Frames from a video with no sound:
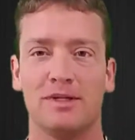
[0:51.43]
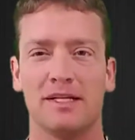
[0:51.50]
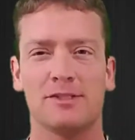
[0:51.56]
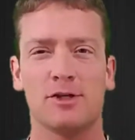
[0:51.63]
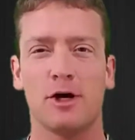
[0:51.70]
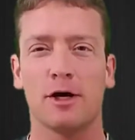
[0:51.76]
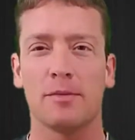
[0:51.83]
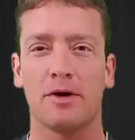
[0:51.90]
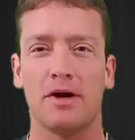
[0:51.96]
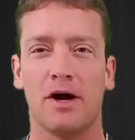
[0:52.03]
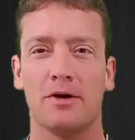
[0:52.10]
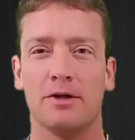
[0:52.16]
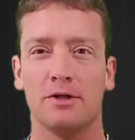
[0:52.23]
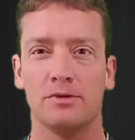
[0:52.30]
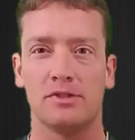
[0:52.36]
let's talk about
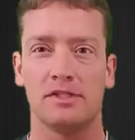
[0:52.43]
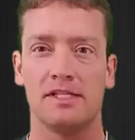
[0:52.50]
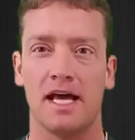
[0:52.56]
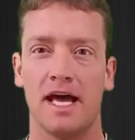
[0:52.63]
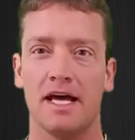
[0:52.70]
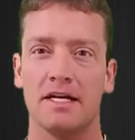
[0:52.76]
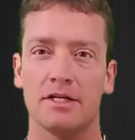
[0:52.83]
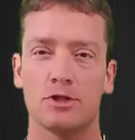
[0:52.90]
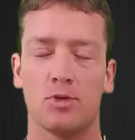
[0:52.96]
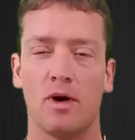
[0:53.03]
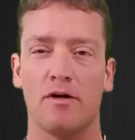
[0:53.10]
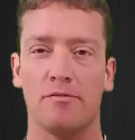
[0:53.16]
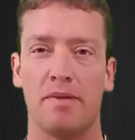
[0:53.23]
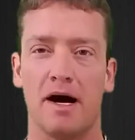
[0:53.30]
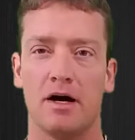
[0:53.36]
how to lose 10 to
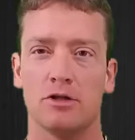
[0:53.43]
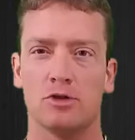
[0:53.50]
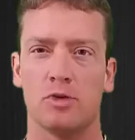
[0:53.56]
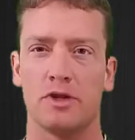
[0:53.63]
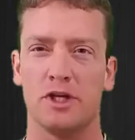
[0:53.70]
12 pounds